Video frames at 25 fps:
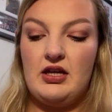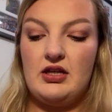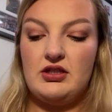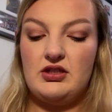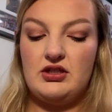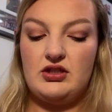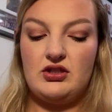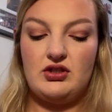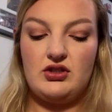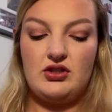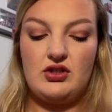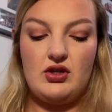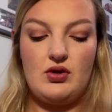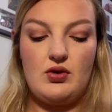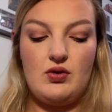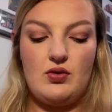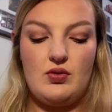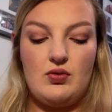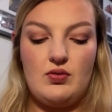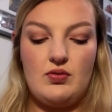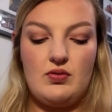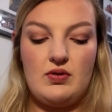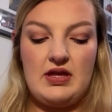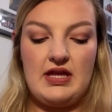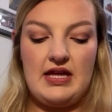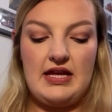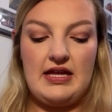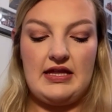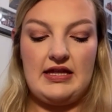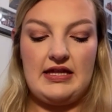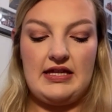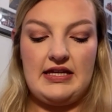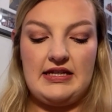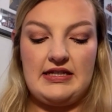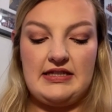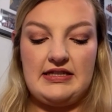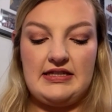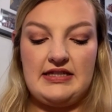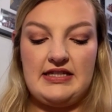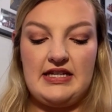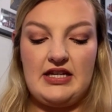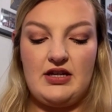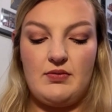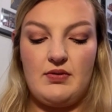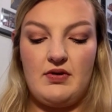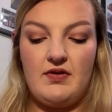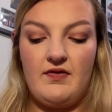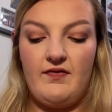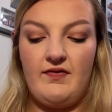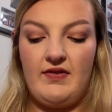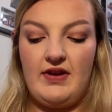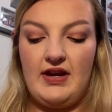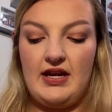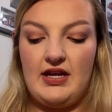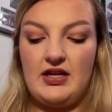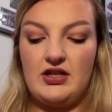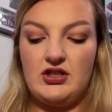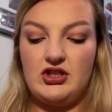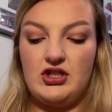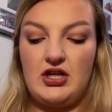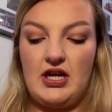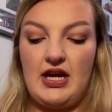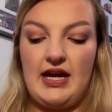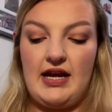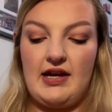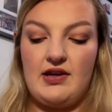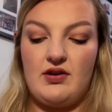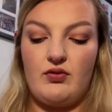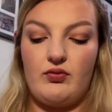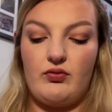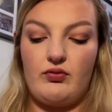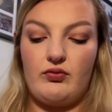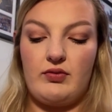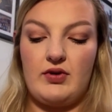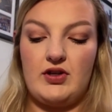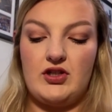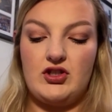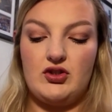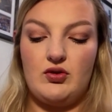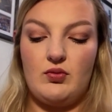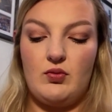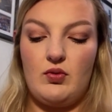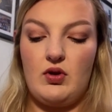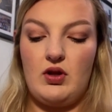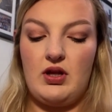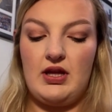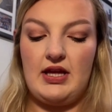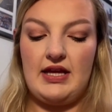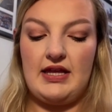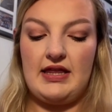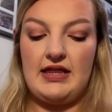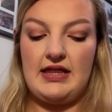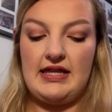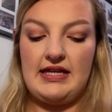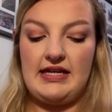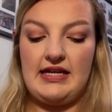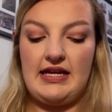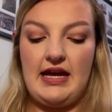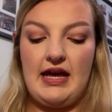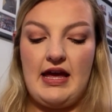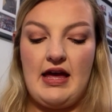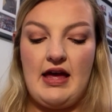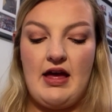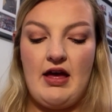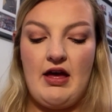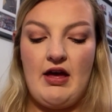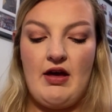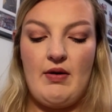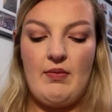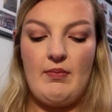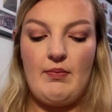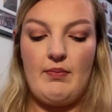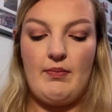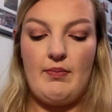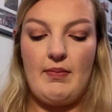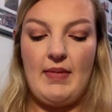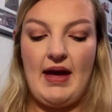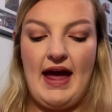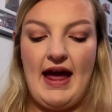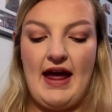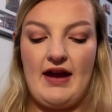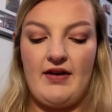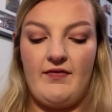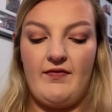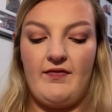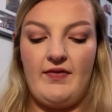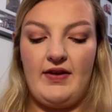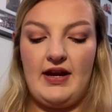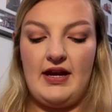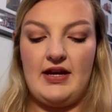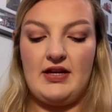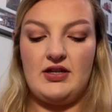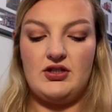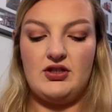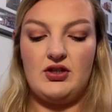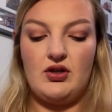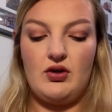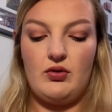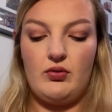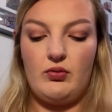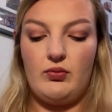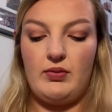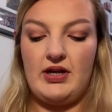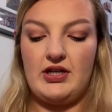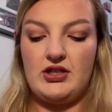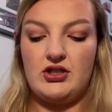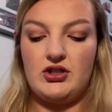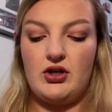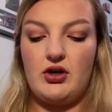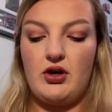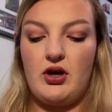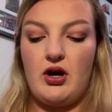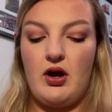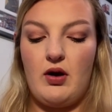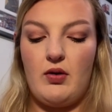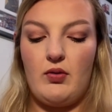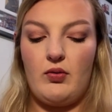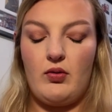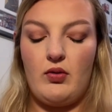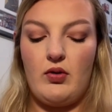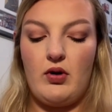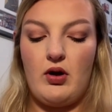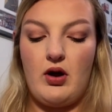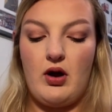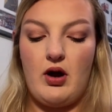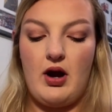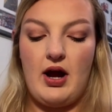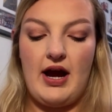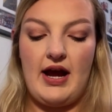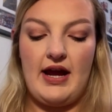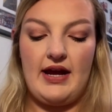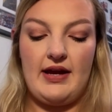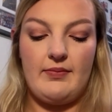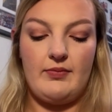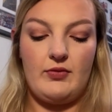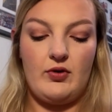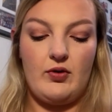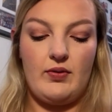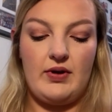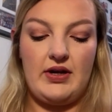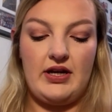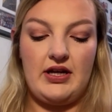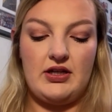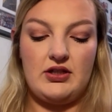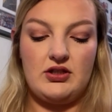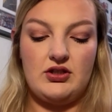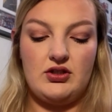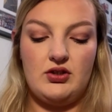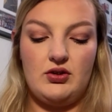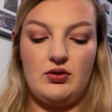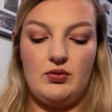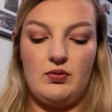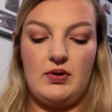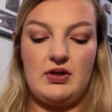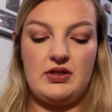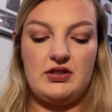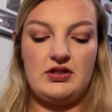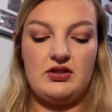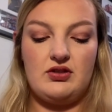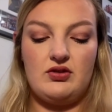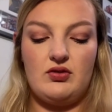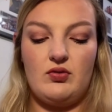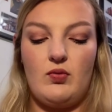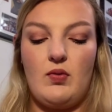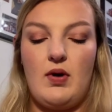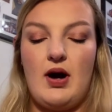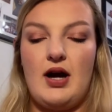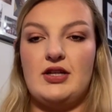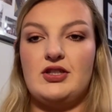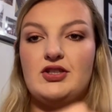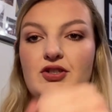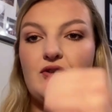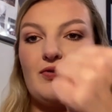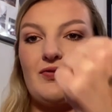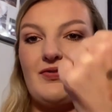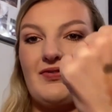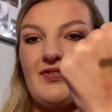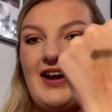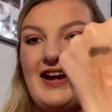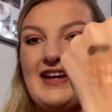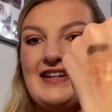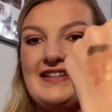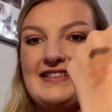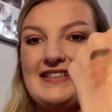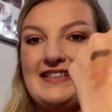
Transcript: Soothe in the sequin finish and Ritual in the matte finish, which I am going to swatch right